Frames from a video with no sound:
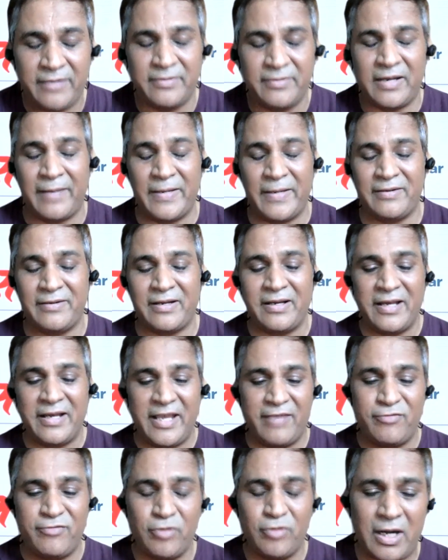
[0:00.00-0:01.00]
I mean,
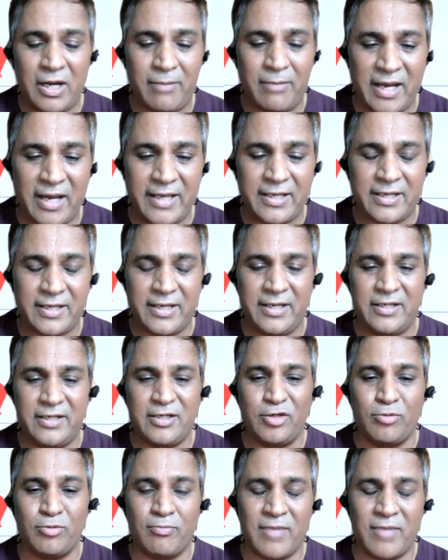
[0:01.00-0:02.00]
if you are a migrant,
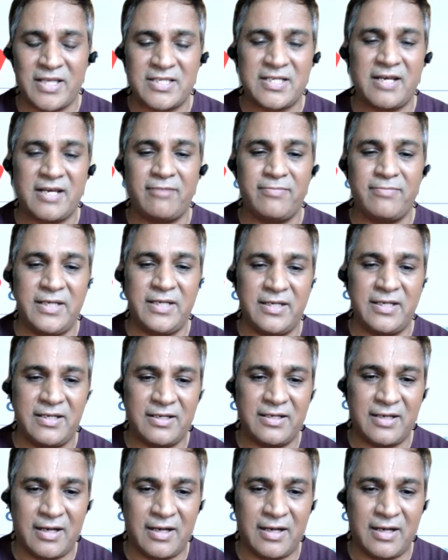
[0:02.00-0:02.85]
you must have been